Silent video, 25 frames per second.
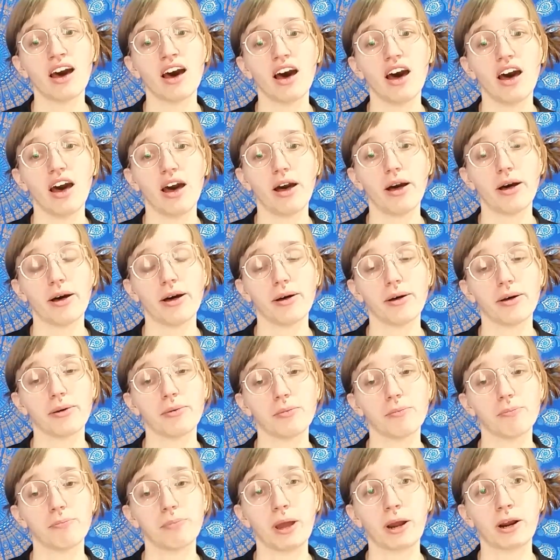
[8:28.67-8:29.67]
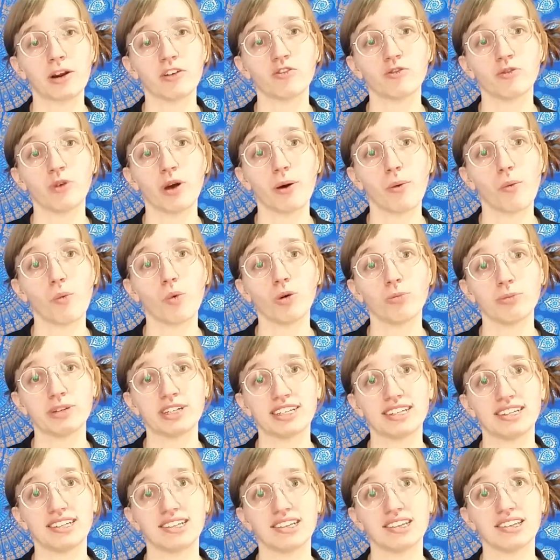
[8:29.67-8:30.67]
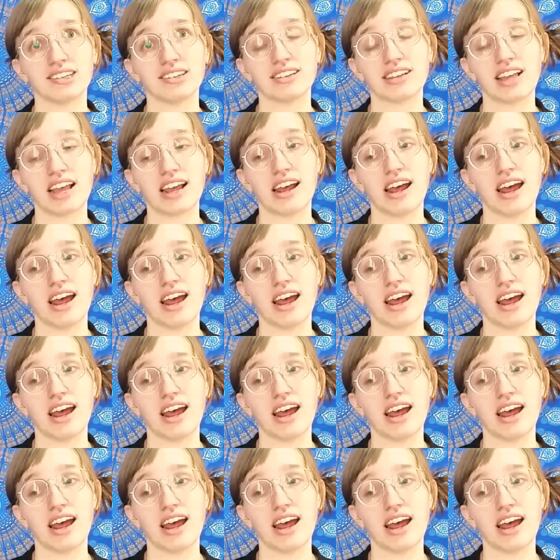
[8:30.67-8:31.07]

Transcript: a pair of wool mittens,